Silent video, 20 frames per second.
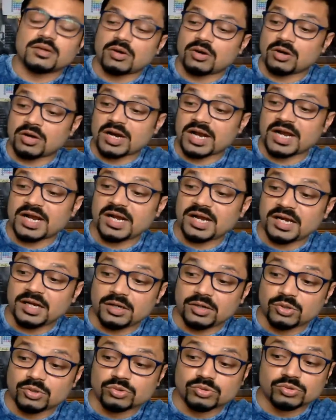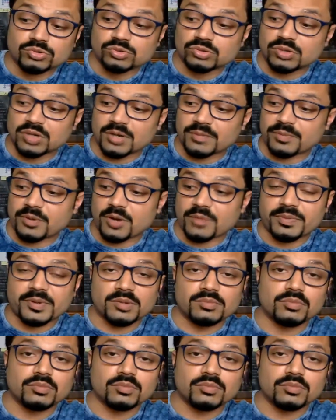or I'll do a proper